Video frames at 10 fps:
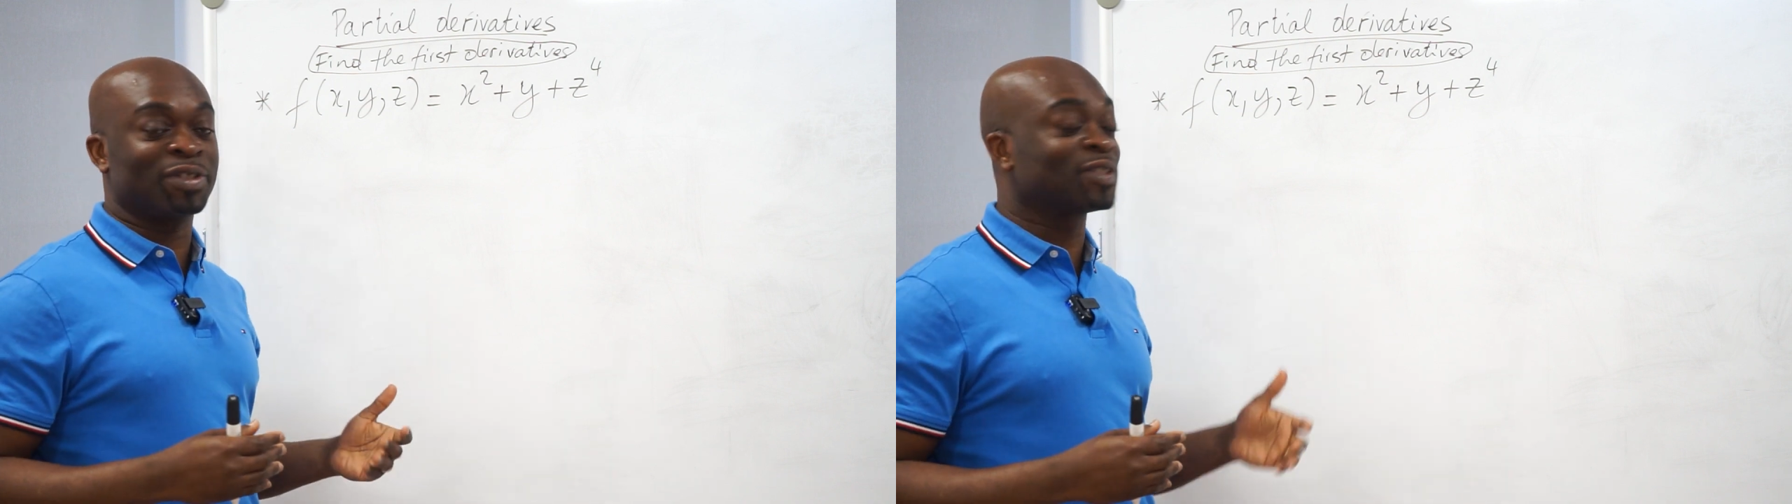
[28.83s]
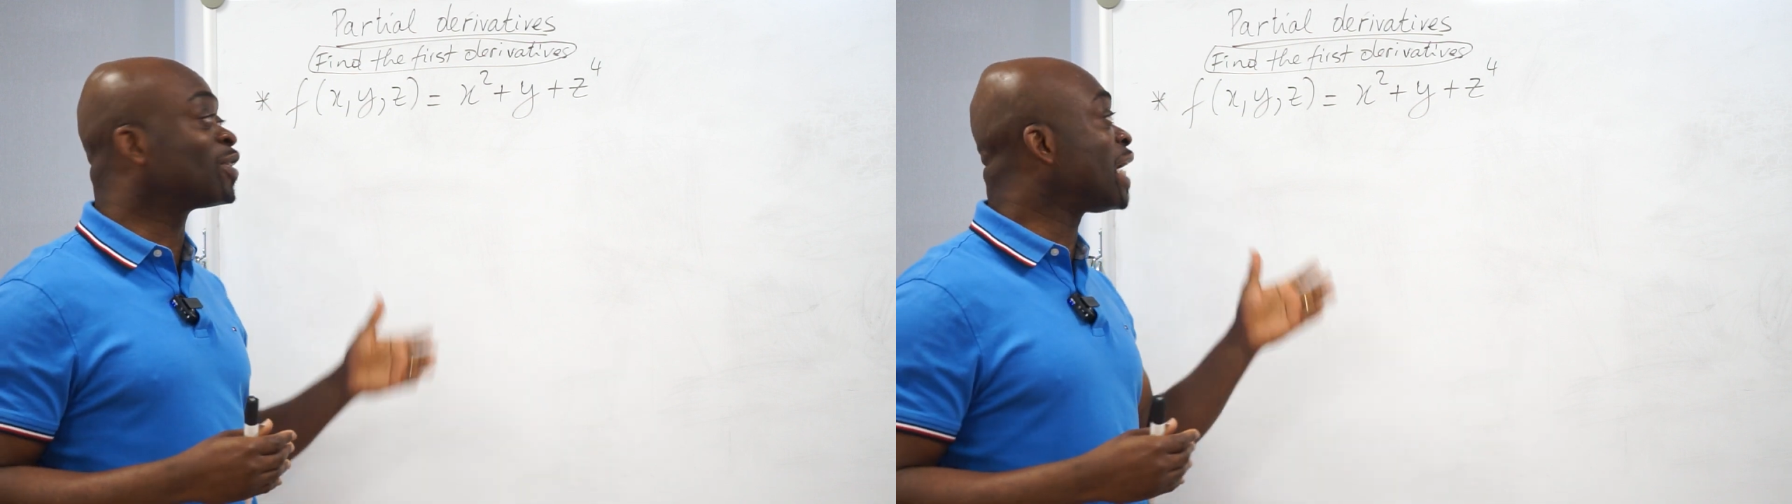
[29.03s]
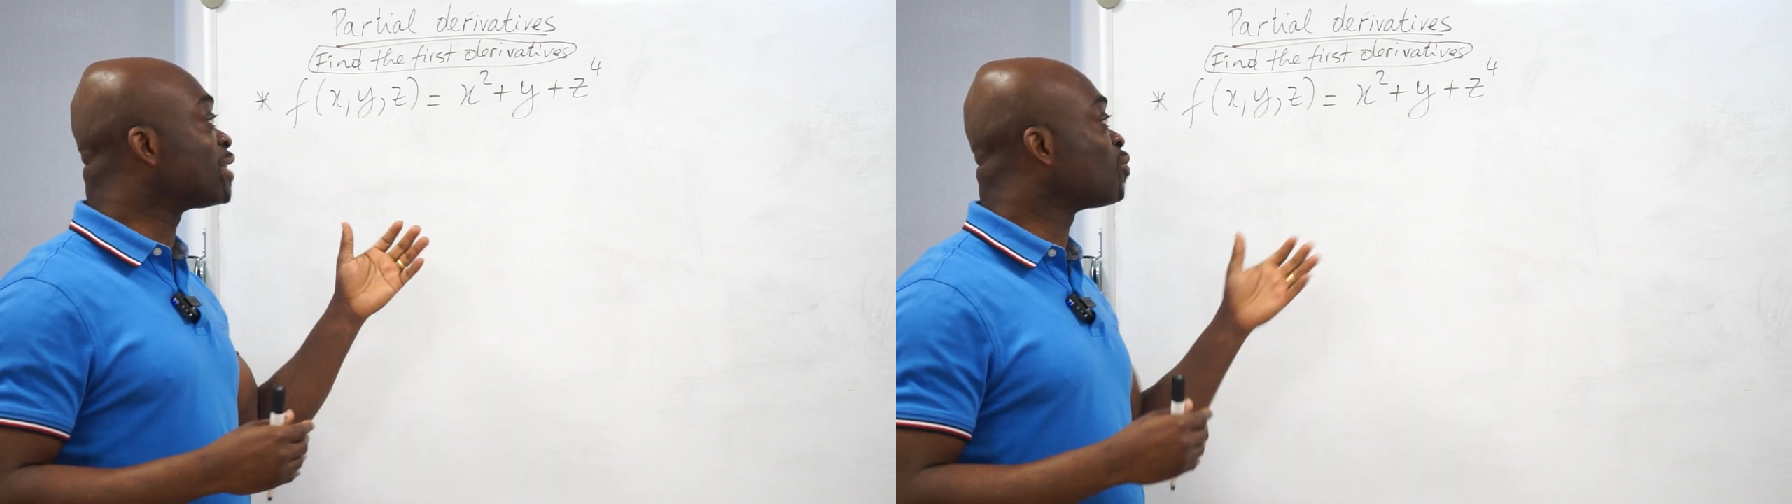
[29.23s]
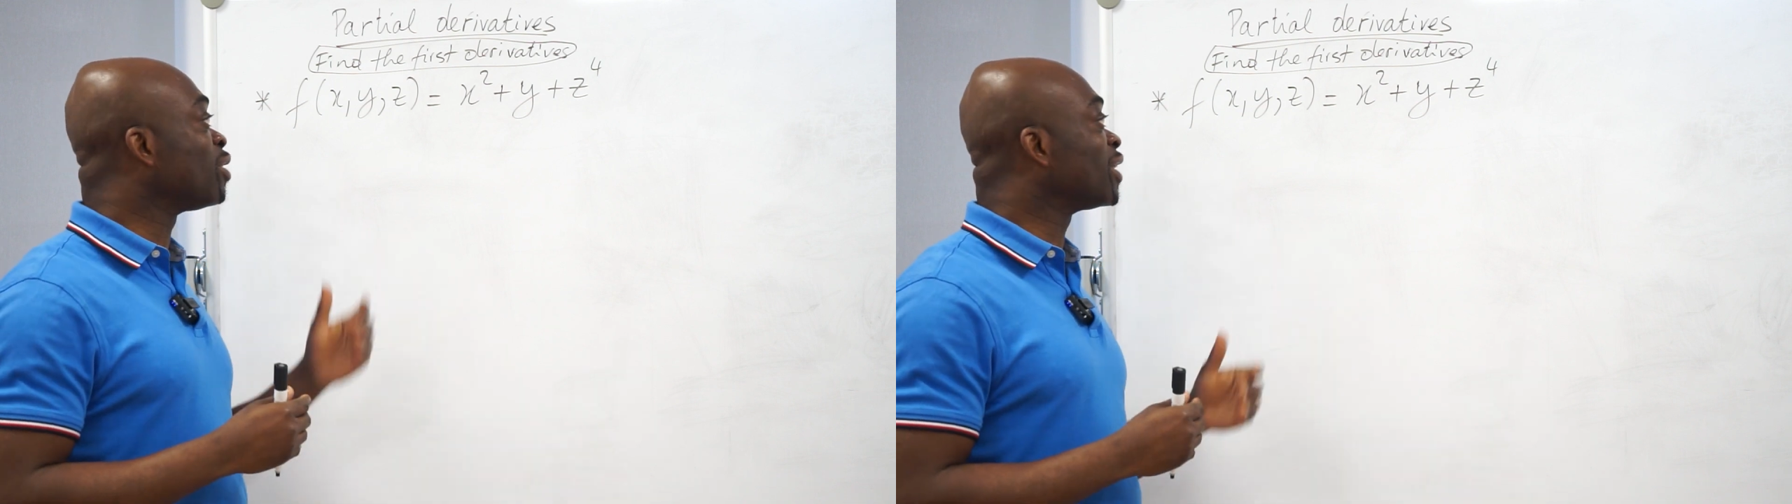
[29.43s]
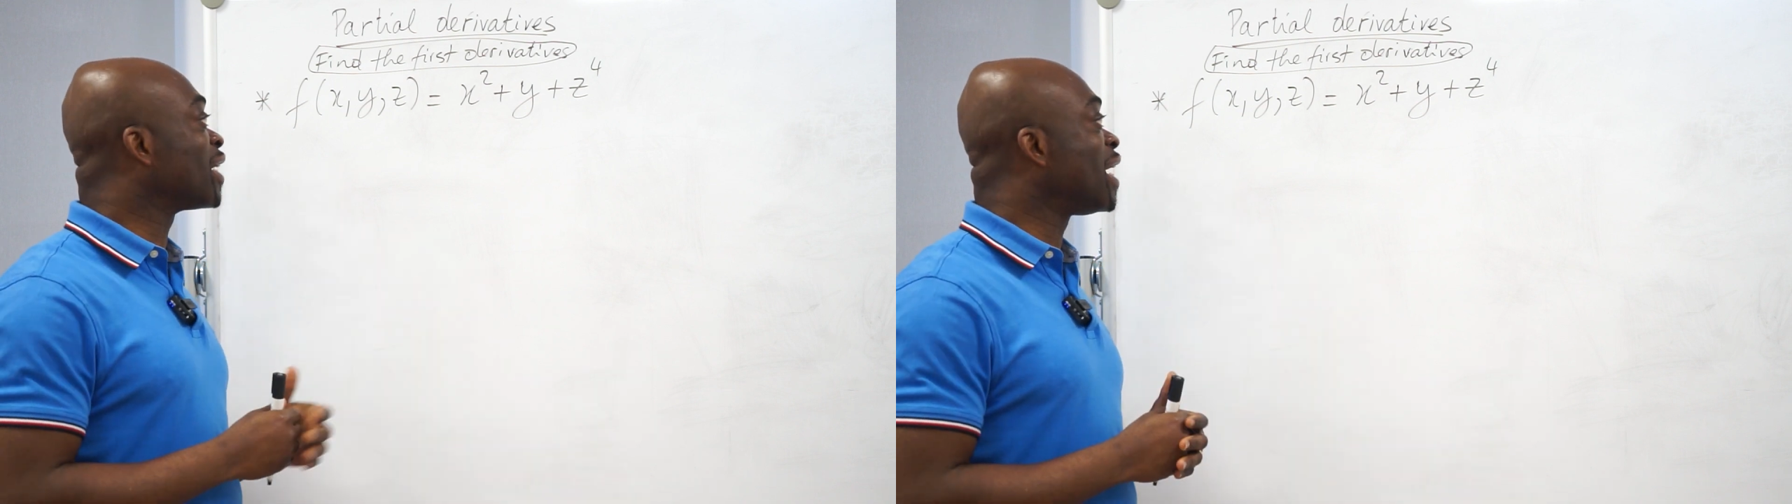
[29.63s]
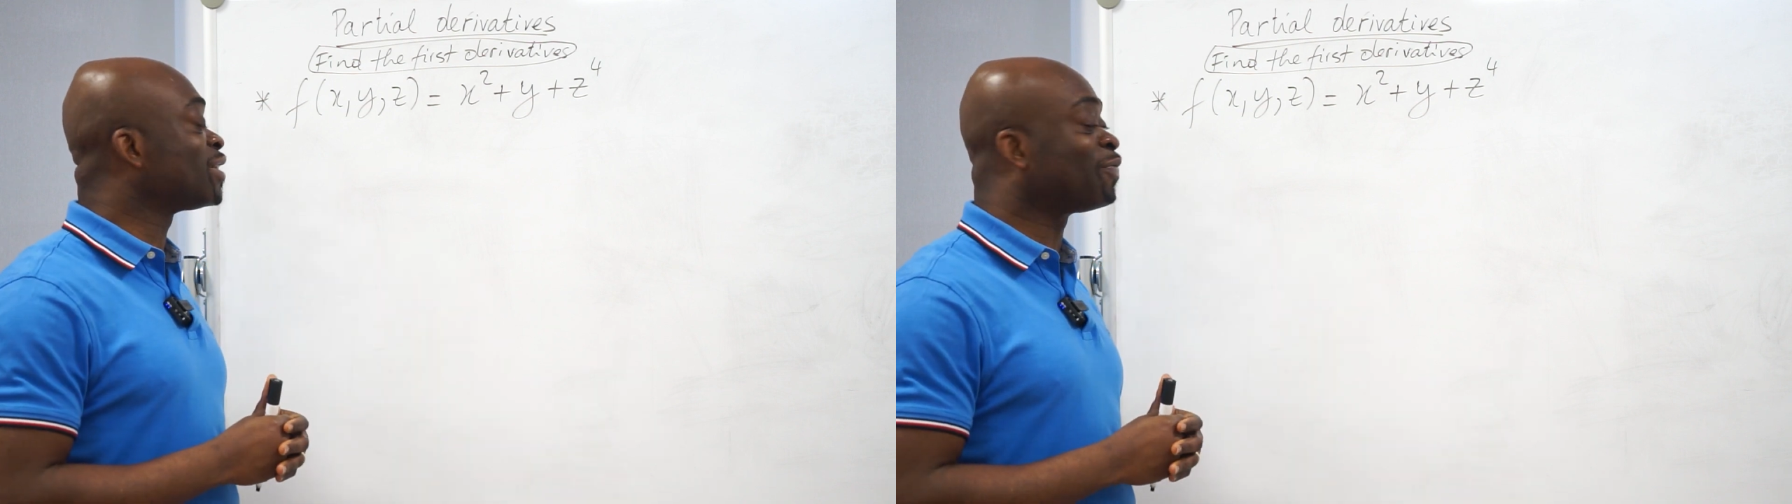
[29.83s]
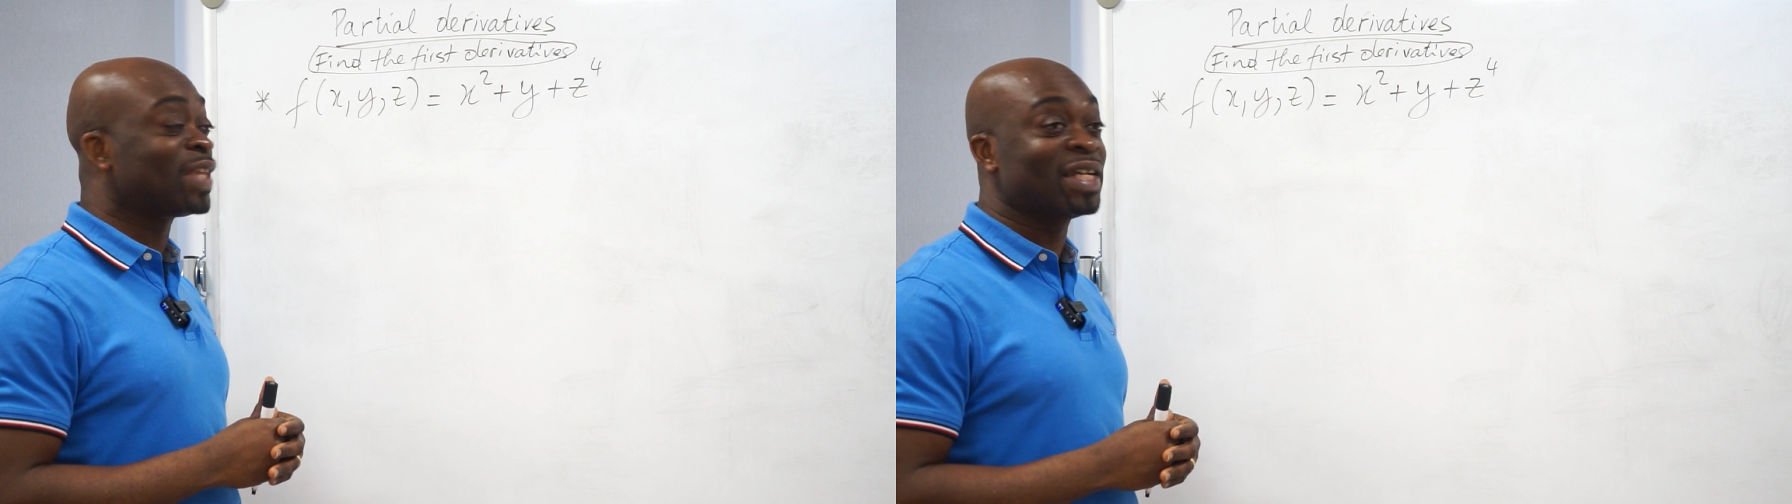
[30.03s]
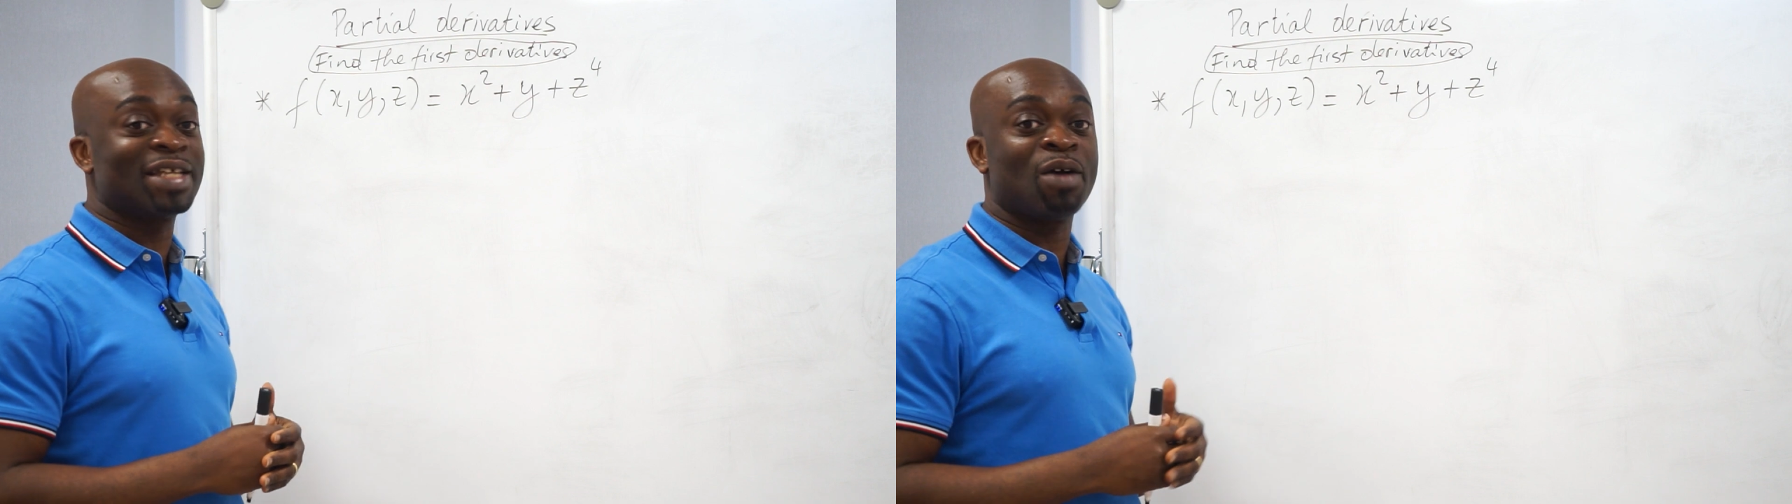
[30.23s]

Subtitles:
So that's what the kinds of things